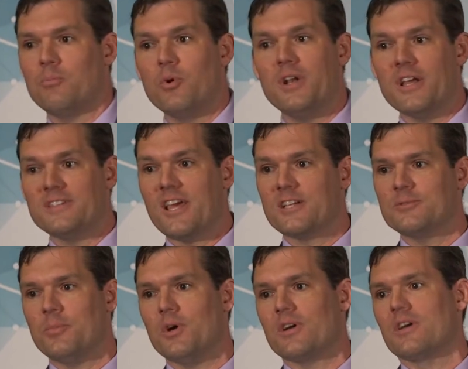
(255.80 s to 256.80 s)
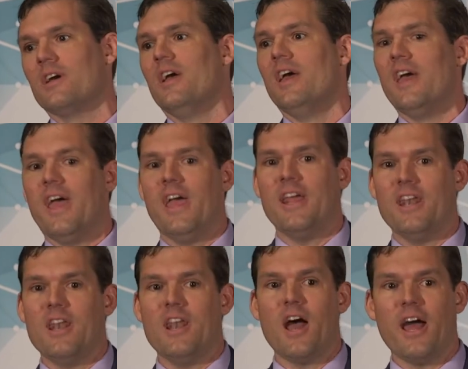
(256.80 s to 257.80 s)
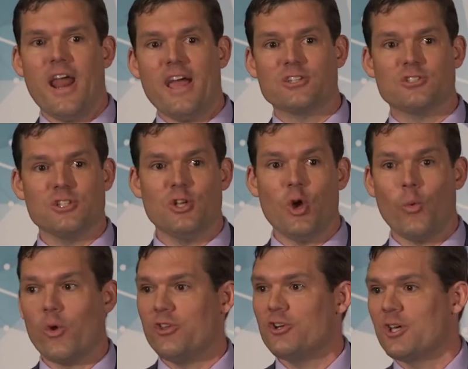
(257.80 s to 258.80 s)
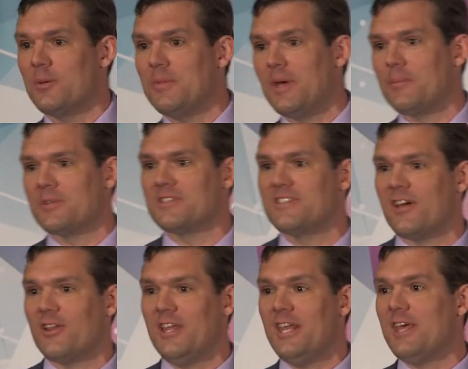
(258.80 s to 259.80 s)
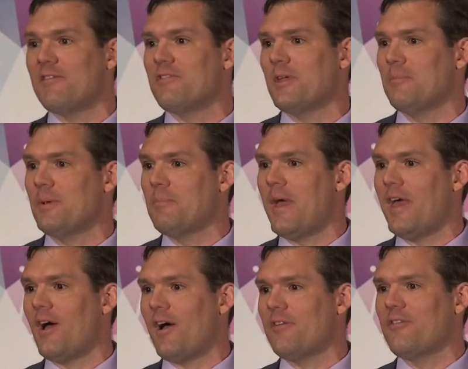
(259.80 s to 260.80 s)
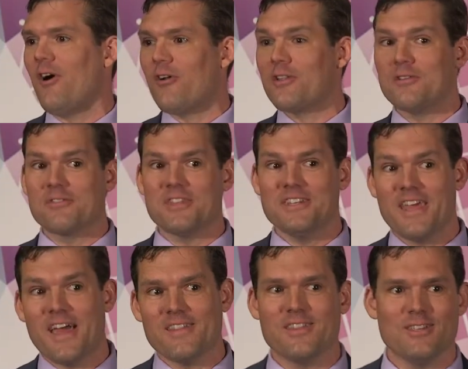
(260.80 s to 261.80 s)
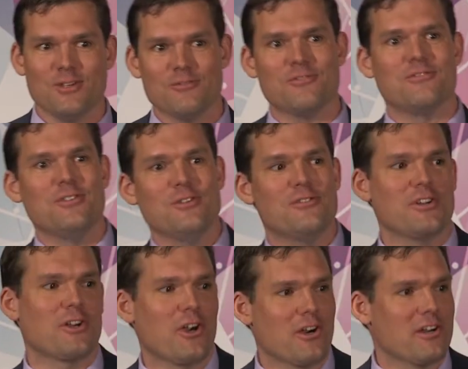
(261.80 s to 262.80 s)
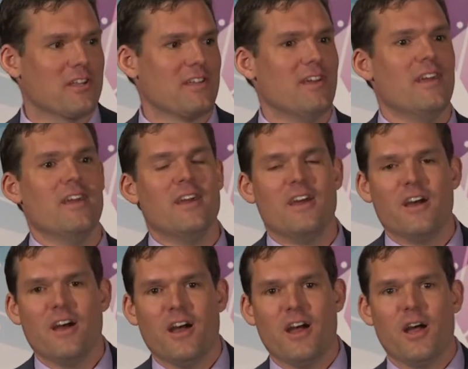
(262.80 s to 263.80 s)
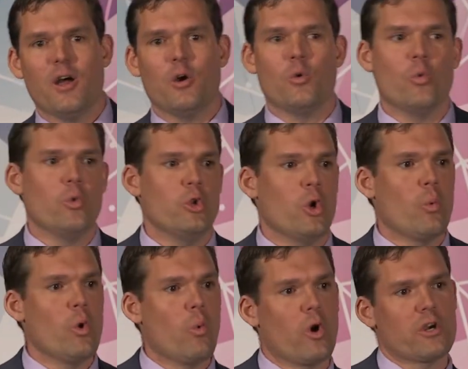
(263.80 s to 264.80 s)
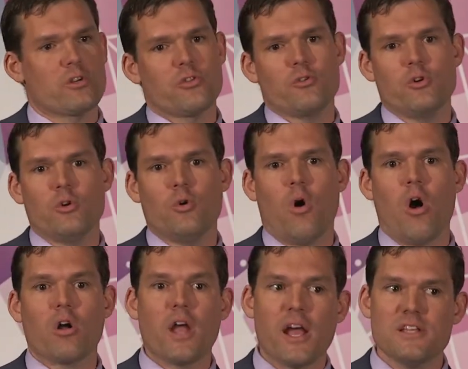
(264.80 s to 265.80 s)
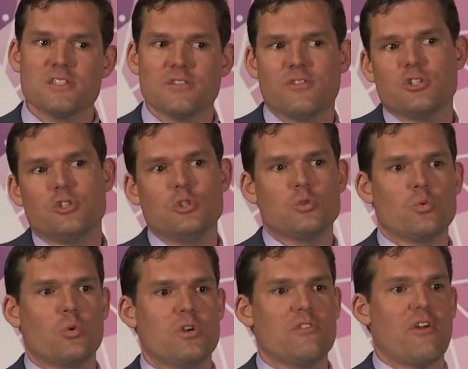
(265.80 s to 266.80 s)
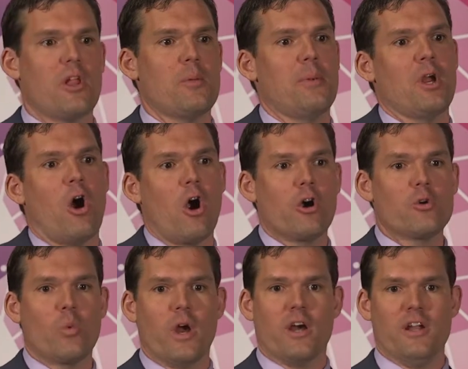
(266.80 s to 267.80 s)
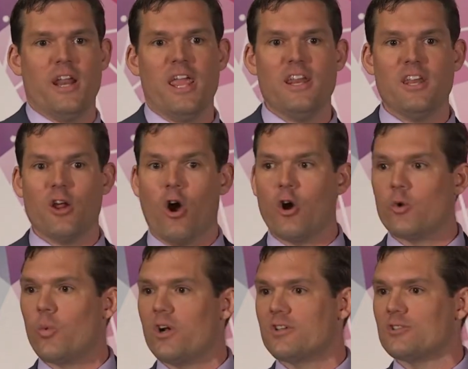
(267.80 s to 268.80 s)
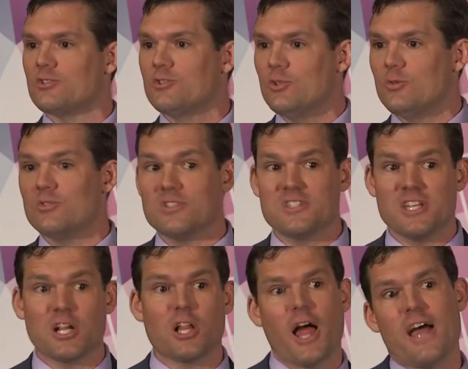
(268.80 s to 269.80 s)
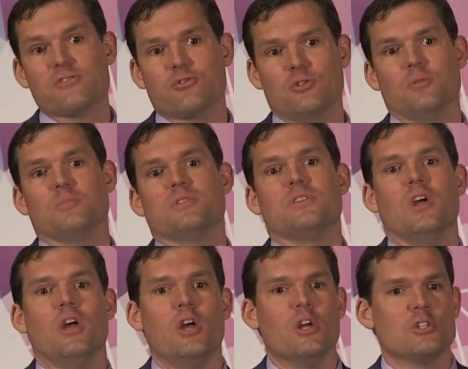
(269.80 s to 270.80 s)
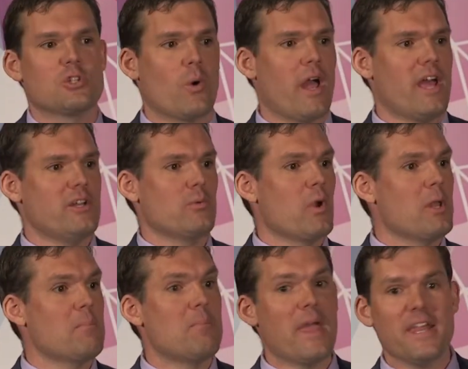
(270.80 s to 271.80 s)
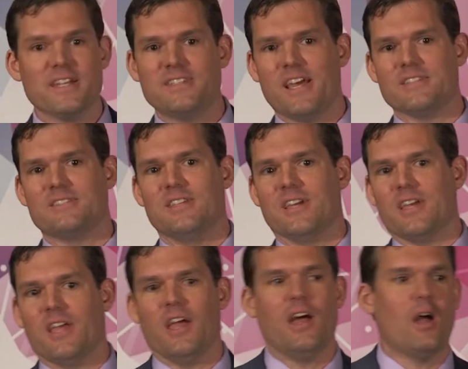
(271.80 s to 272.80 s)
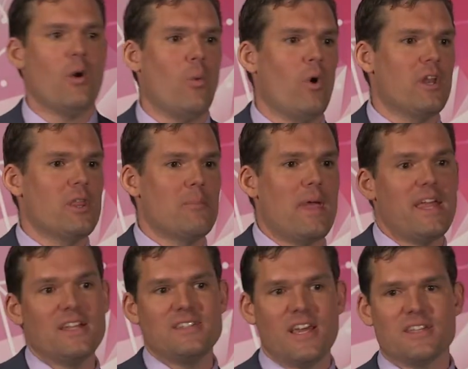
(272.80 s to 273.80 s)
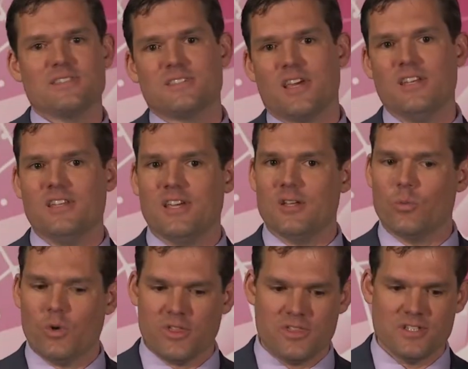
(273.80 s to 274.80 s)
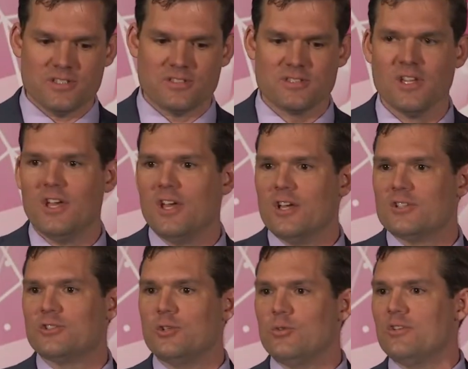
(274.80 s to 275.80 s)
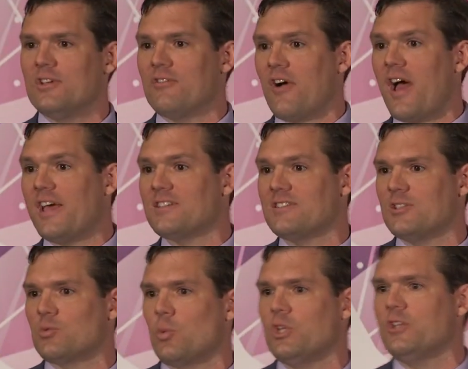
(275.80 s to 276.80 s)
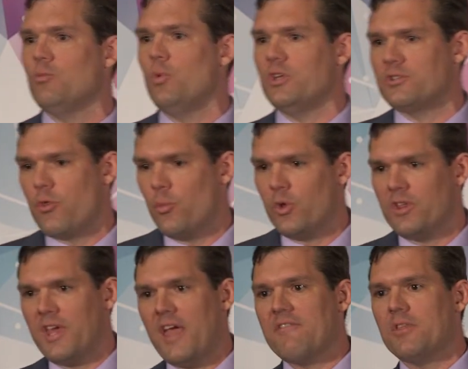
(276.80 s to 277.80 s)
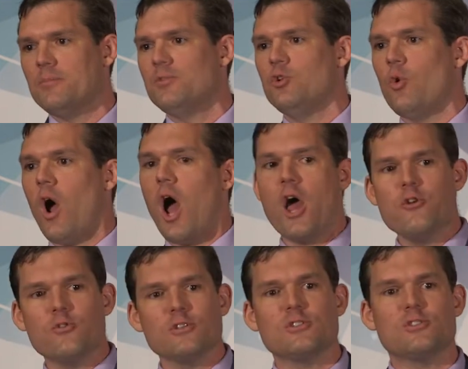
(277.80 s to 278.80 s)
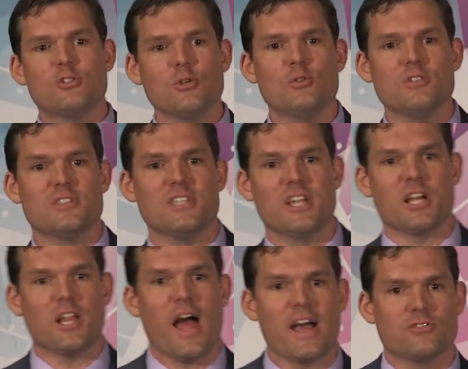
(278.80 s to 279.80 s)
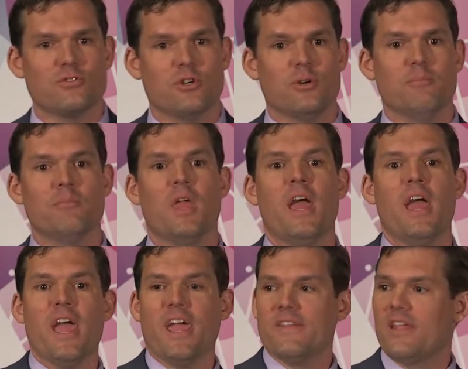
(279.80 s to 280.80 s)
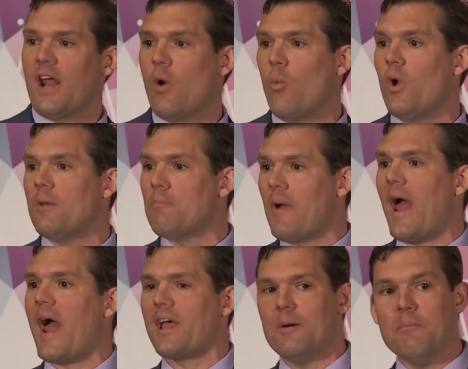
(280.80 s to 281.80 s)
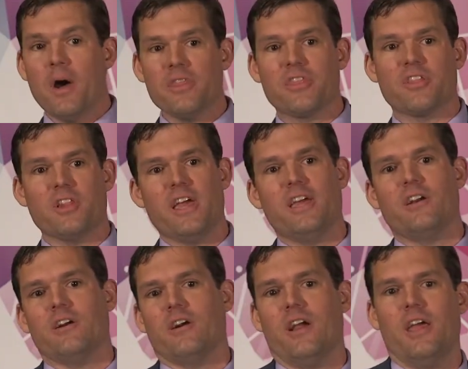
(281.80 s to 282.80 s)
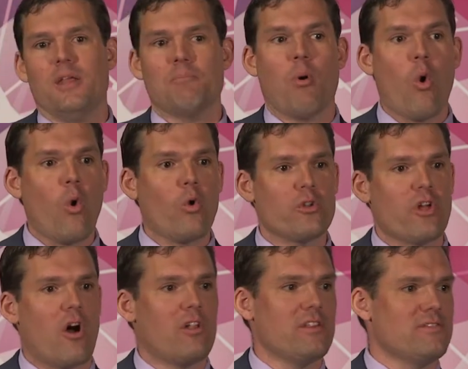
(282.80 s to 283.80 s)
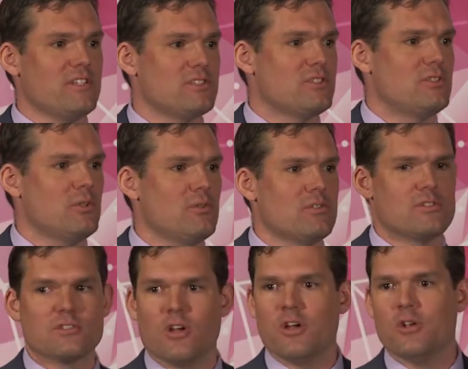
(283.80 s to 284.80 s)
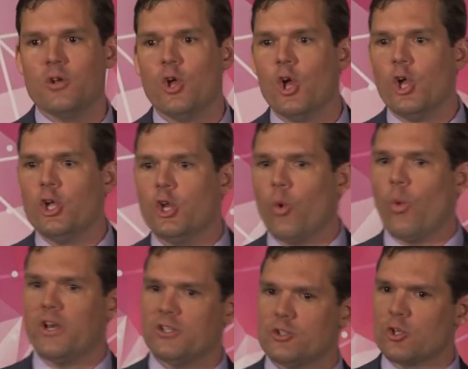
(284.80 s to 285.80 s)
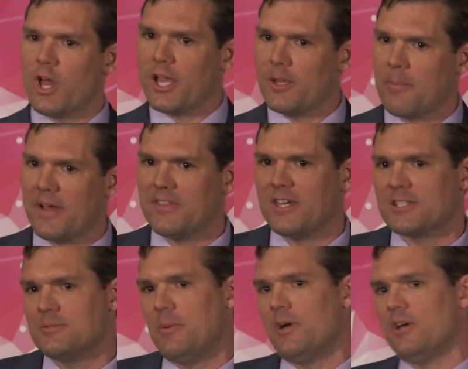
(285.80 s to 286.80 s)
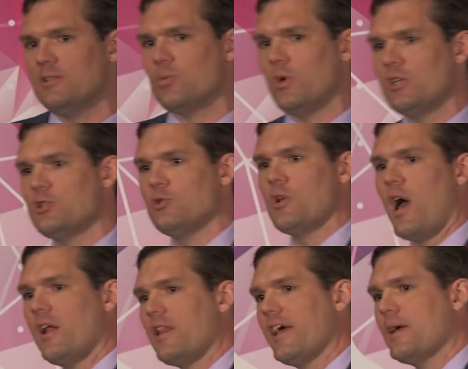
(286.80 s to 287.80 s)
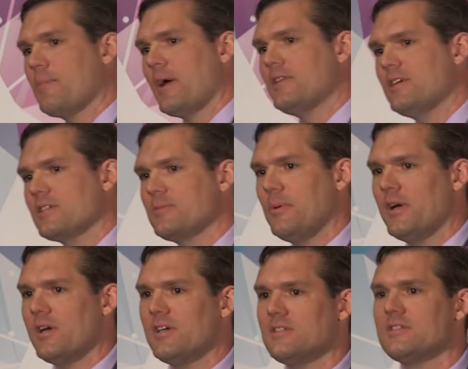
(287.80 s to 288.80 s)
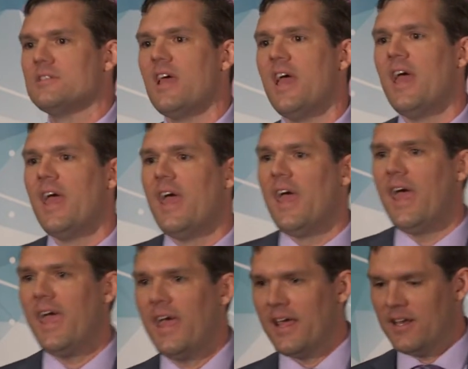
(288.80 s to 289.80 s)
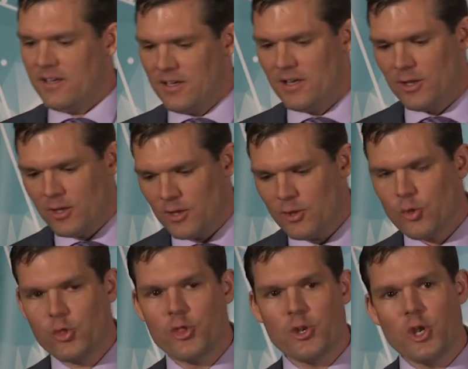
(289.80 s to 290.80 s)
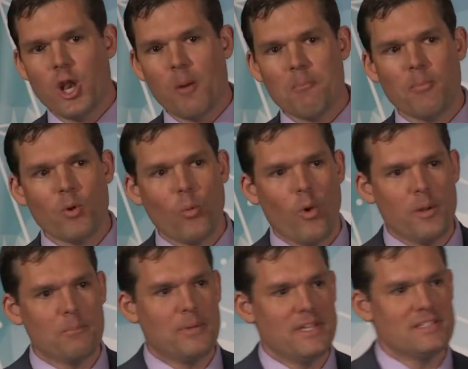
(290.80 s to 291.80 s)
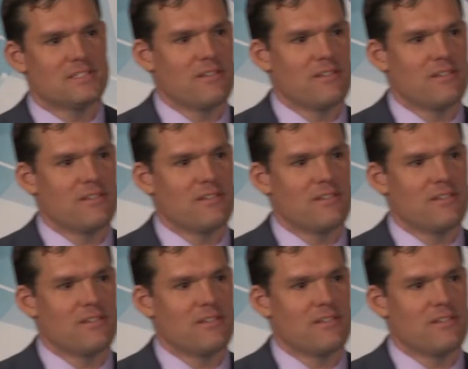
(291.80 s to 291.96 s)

print a textbook and not actually know whether you're going to be able to sell any of them and pay off all of the debt that you've incurred. We worked through all kinds of issues when we were developing hardware and handing hardware to students in classrooms. So I had to run beta testing. One of the beta tests I did with this student device is we gave them to 100 students in a classroom, and then I went back a month later and polled all of these students on, you know, what did you like about that experience? What did you not like about the experience? And the number one piece